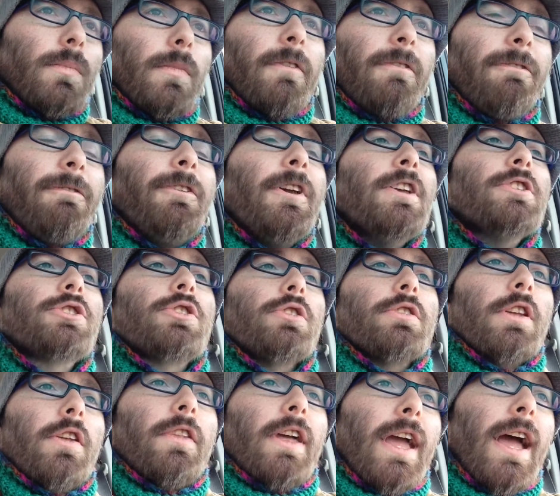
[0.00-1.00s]
feature
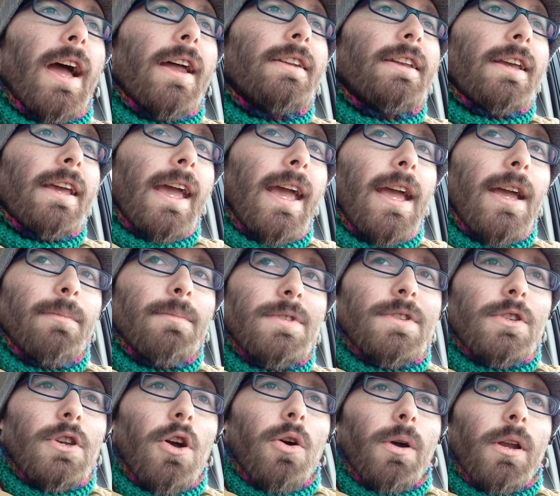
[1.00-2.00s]
that they add to games,
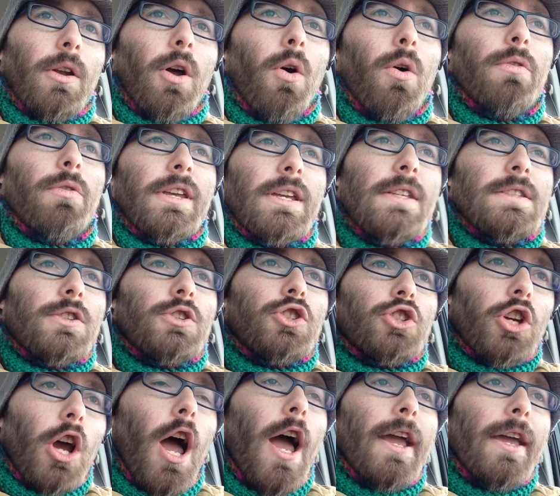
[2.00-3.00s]
so in all these
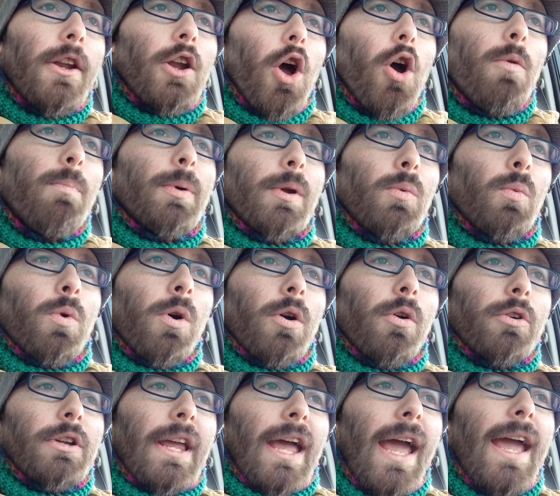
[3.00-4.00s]
giant open
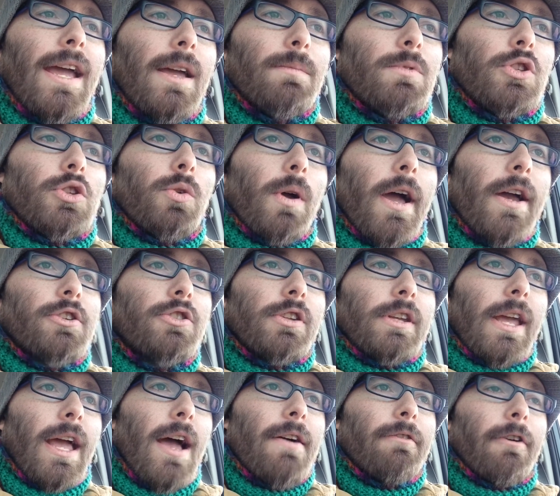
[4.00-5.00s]
world games, you
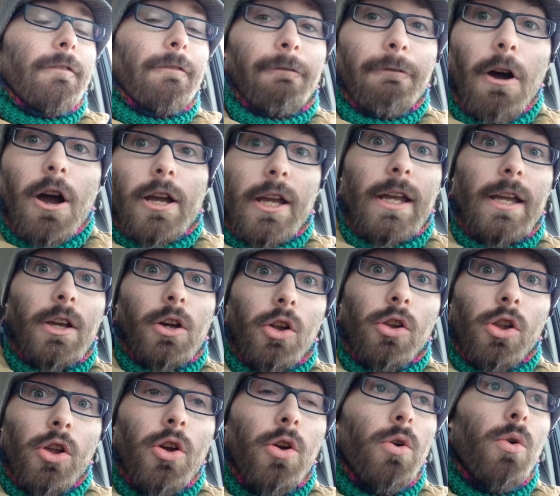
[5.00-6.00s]
actually have a fucking
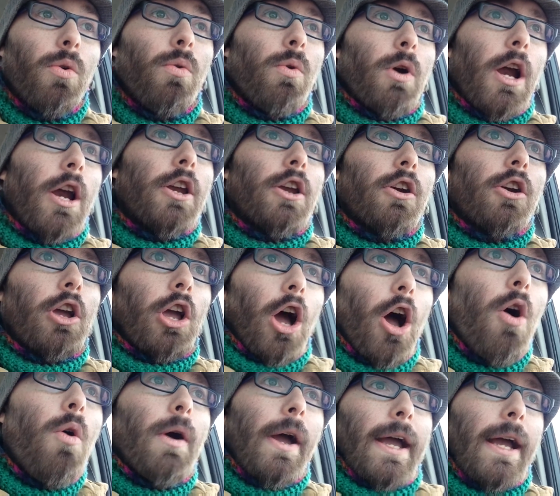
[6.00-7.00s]
clue where you're
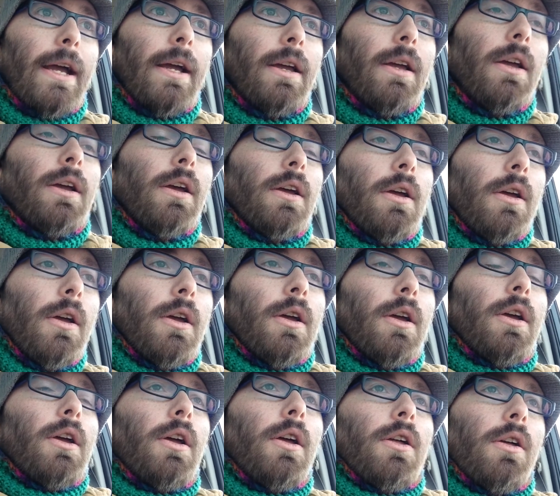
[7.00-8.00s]
going.
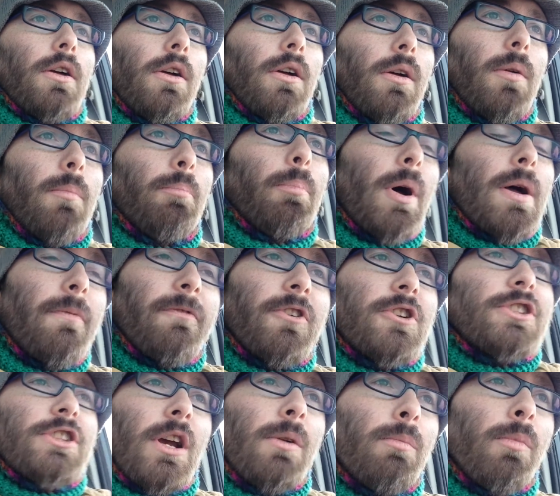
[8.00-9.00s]
But for
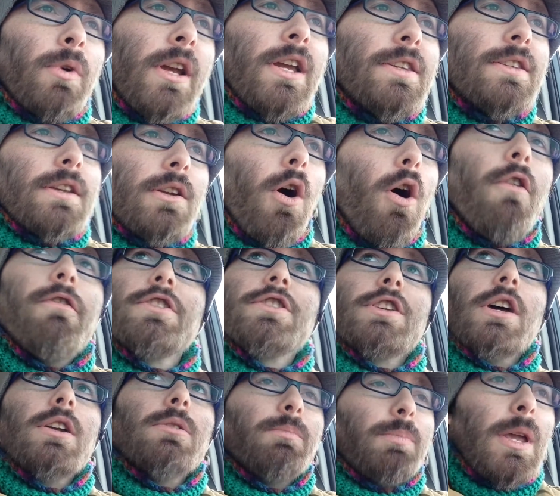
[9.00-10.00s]
some reason, all of a
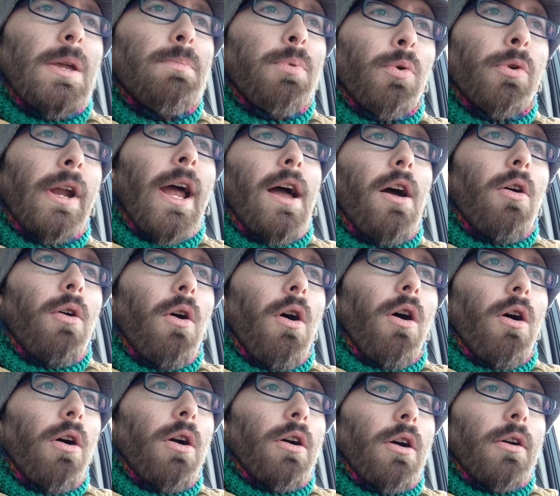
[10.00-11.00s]
sudden, people now
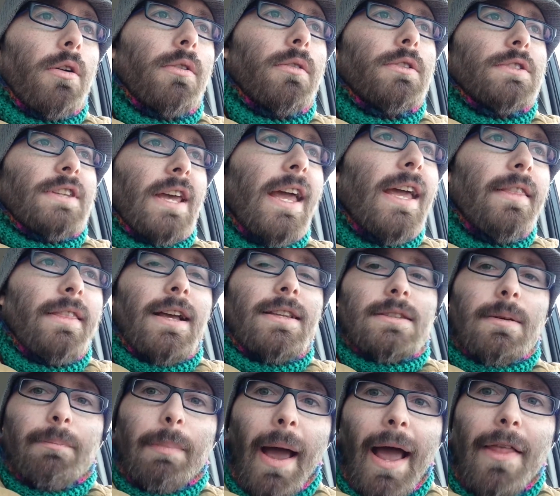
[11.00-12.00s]
are saying that's
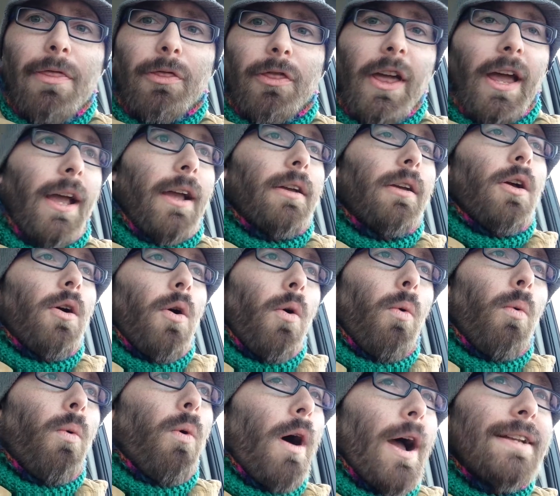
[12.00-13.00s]
a bad thing.
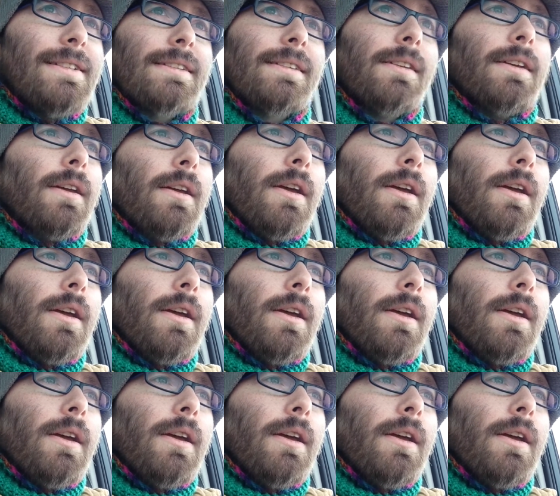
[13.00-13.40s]
What?